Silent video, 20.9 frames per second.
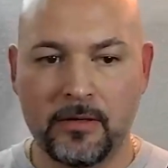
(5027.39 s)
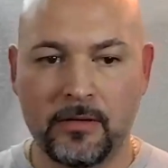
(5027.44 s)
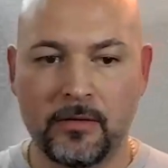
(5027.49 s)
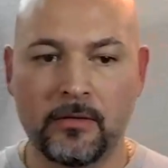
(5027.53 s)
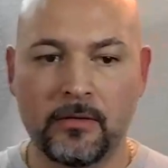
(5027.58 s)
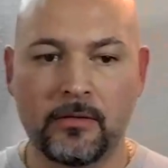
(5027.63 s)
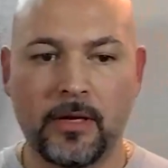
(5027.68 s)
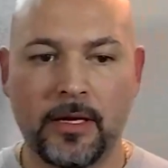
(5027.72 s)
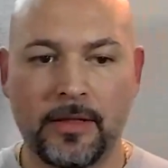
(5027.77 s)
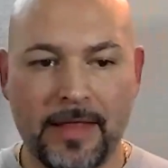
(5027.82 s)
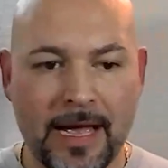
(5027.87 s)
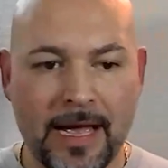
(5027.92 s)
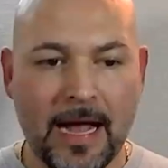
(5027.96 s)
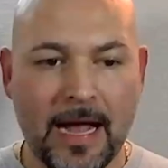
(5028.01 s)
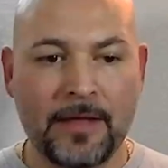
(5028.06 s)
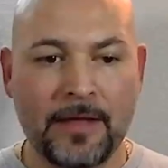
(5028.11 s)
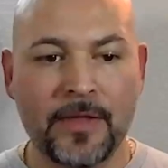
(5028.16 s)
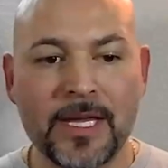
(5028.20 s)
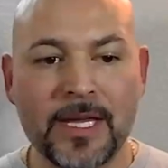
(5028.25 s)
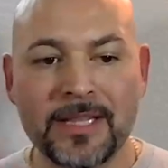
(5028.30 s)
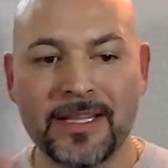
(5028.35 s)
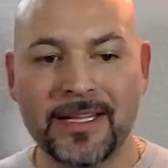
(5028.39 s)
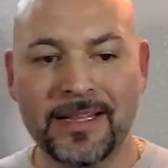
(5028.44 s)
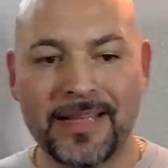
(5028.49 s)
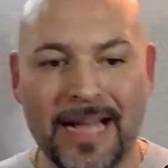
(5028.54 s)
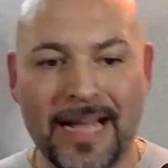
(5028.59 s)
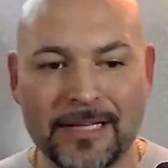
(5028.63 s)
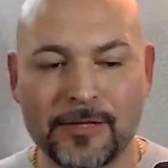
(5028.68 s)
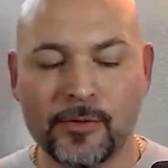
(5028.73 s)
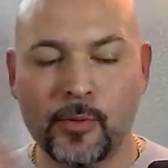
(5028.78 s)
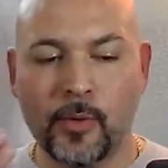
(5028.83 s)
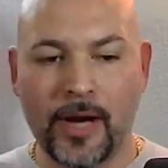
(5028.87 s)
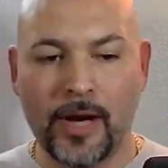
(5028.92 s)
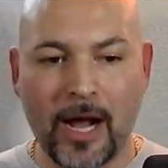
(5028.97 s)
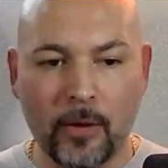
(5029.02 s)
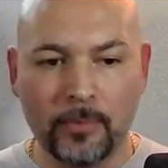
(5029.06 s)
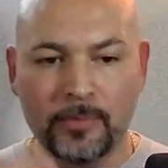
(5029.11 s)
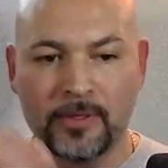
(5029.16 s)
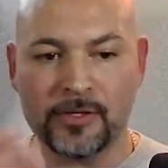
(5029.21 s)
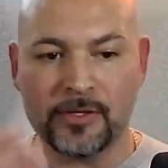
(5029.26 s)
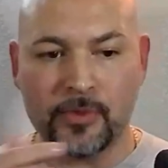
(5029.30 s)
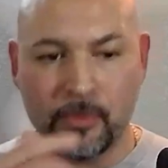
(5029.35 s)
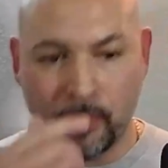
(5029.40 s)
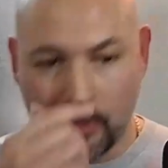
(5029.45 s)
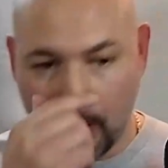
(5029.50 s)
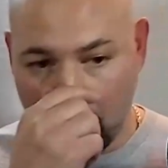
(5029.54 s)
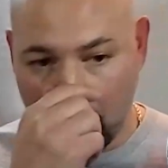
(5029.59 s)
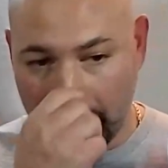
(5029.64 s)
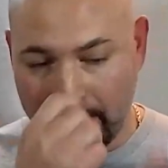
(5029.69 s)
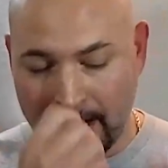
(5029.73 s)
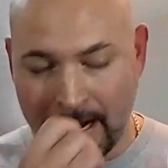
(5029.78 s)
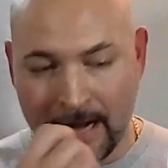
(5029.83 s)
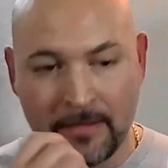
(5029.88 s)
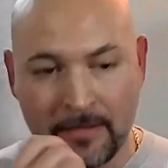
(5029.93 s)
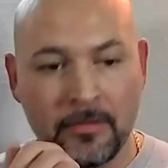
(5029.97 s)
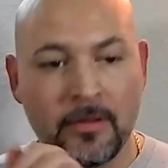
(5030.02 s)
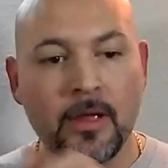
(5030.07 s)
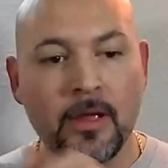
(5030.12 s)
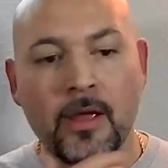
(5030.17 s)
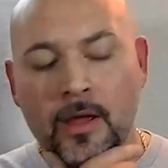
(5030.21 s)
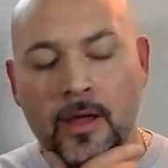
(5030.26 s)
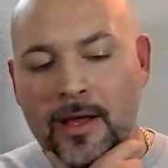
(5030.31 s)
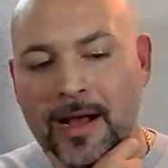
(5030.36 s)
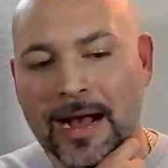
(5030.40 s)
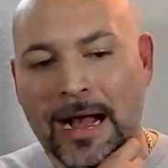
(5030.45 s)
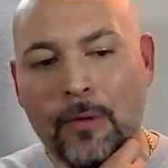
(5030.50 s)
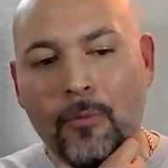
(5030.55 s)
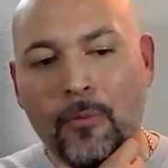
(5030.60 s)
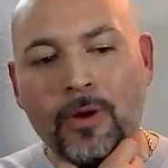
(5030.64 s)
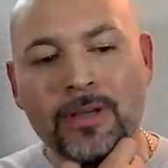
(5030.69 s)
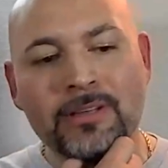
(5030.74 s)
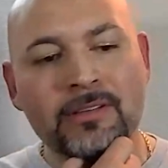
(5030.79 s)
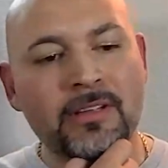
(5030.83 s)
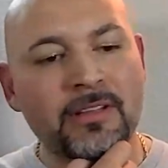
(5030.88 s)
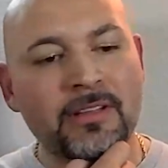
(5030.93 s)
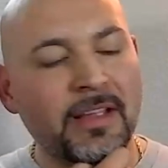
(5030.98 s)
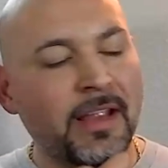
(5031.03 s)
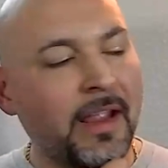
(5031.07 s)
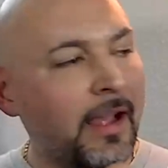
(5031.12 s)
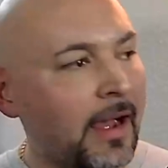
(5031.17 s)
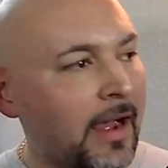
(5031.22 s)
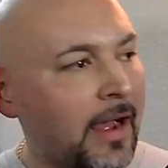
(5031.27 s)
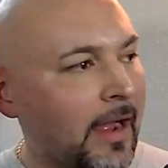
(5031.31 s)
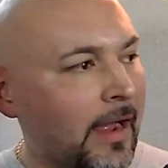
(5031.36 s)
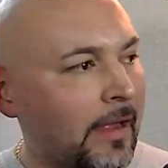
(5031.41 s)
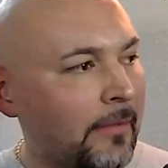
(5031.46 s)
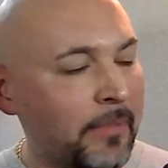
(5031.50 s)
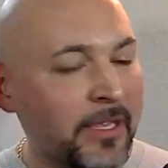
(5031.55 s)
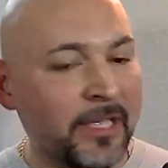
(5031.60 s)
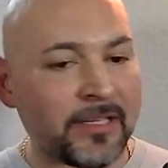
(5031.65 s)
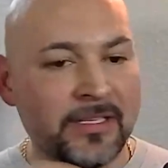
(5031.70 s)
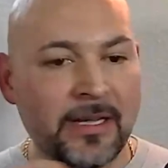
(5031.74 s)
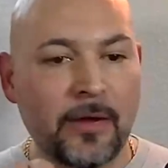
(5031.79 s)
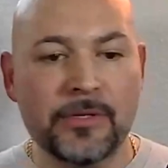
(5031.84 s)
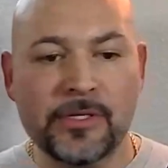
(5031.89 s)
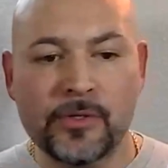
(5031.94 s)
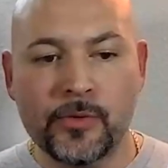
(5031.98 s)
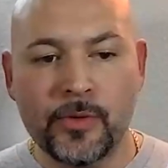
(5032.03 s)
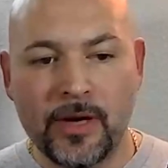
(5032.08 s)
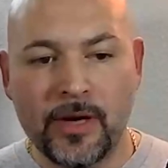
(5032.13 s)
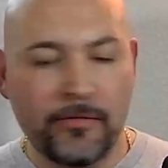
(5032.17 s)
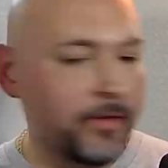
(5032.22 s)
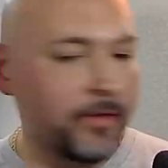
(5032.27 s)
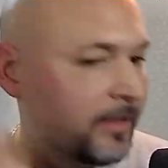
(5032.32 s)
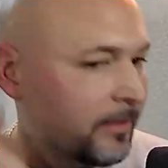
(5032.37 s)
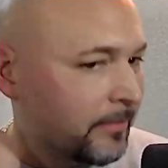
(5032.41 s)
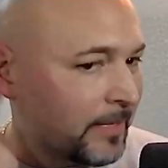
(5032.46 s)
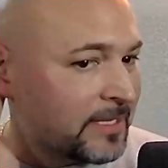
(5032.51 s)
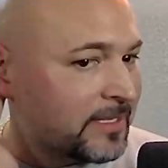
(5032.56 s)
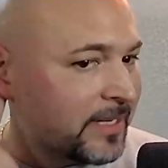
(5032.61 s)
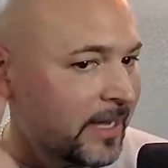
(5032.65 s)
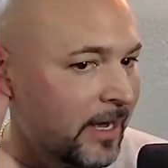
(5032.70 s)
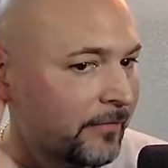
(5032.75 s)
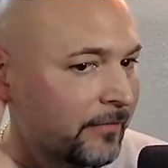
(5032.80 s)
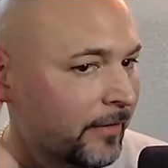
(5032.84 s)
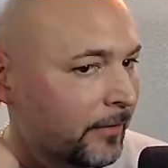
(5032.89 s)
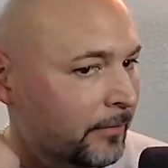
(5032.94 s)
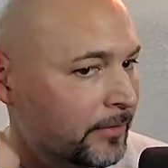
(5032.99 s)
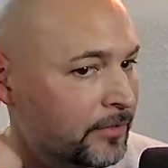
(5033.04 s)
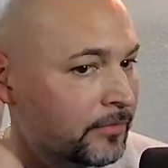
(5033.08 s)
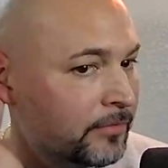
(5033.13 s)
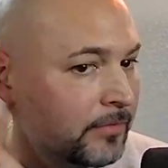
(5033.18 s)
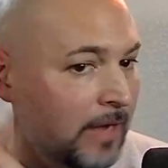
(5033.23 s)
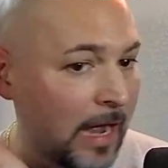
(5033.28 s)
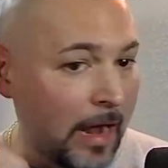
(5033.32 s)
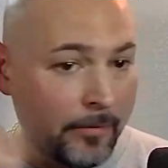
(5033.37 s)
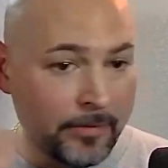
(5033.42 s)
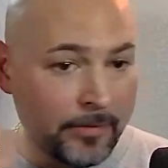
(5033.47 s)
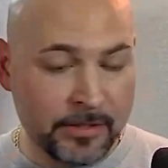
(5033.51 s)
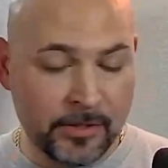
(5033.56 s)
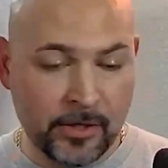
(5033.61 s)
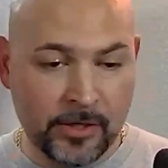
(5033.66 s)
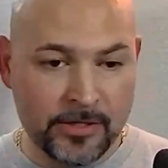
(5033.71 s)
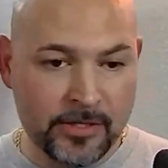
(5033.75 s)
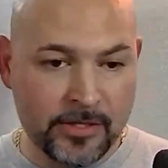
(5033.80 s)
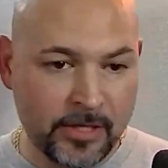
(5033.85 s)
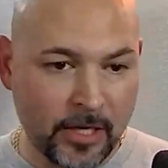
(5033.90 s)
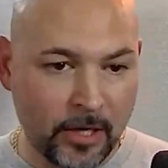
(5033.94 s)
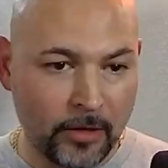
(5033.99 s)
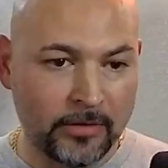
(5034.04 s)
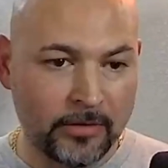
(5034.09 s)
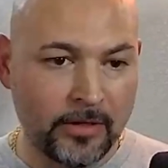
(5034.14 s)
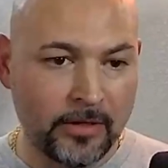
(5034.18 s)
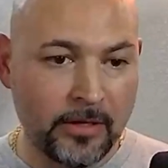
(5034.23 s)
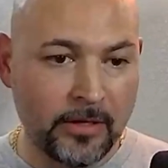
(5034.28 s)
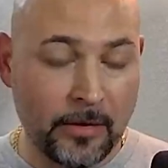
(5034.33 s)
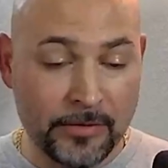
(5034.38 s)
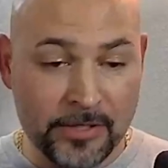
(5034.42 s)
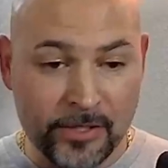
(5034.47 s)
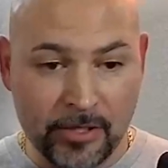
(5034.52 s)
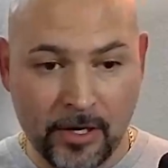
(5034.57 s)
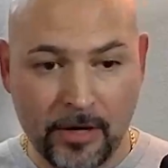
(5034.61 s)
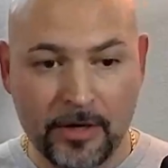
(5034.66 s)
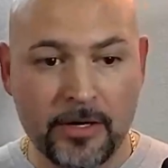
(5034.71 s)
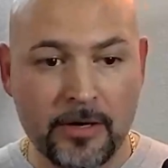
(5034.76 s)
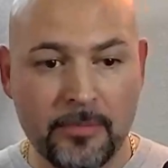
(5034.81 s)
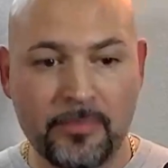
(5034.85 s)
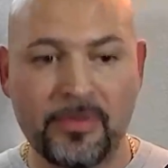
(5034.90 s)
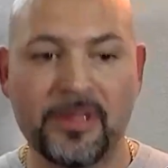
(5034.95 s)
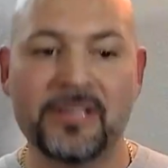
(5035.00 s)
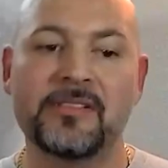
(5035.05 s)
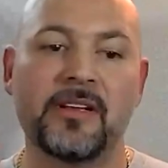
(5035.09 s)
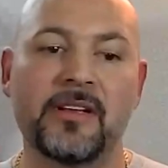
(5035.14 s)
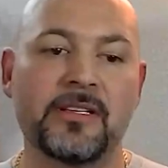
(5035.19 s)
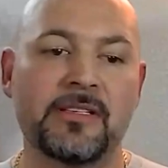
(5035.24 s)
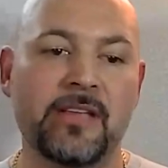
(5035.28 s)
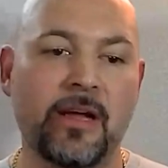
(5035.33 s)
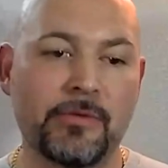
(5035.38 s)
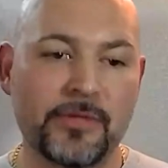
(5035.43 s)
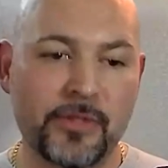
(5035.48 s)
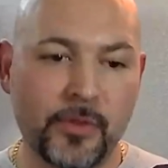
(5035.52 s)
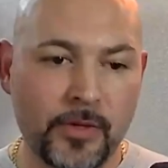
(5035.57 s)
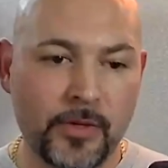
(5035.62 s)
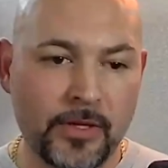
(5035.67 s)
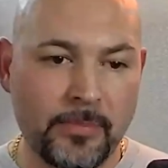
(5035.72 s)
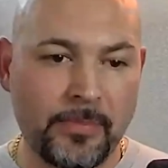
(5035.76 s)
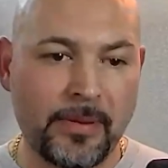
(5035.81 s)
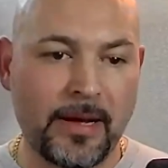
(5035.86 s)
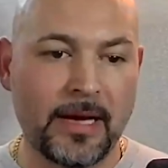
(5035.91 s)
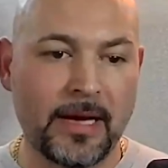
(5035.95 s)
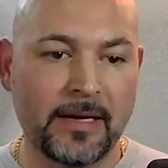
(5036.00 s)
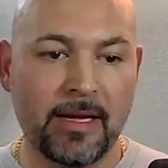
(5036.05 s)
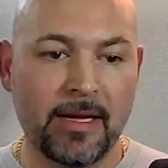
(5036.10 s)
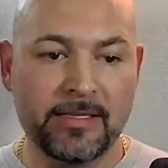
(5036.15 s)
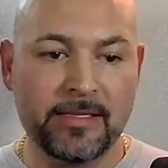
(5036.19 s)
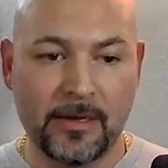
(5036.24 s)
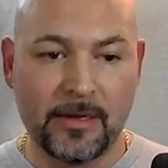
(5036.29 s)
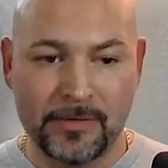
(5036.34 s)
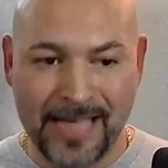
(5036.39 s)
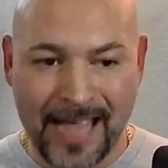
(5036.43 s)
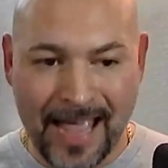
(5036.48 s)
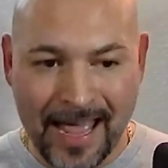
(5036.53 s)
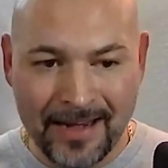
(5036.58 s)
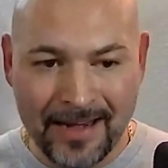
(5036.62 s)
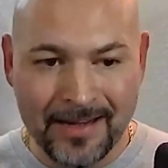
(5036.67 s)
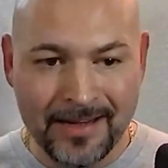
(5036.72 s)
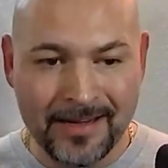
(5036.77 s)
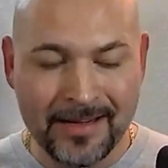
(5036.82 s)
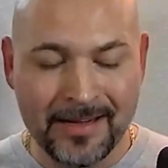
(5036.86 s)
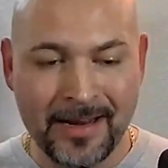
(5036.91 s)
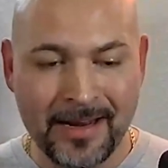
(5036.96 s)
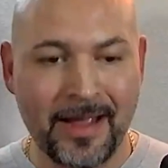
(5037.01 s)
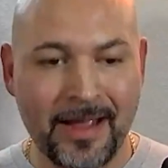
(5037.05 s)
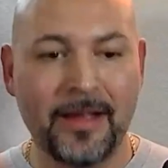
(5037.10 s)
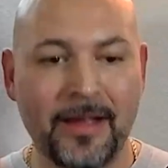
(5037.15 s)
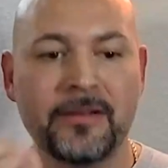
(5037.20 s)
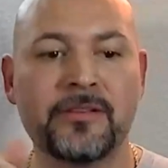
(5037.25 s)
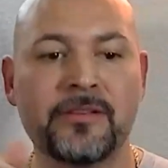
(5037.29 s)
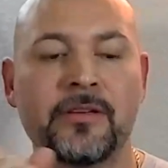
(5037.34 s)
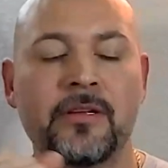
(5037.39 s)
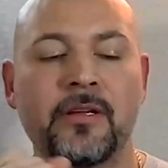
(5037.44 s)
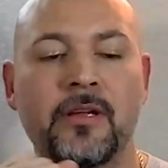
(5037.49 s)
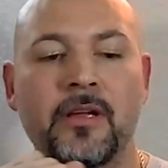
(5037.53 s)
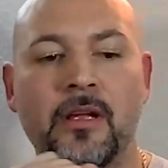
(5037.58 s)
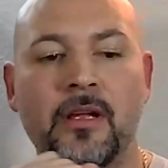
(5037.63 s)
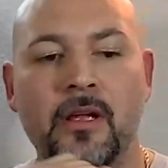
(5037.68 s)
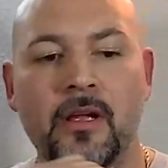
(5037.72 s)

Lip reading: And that, I think that's what helped us grow. And I I wasn't the guy because I was doing everything myself. I was consulting. I was starting a business. I was doing the podcast. I was editing it.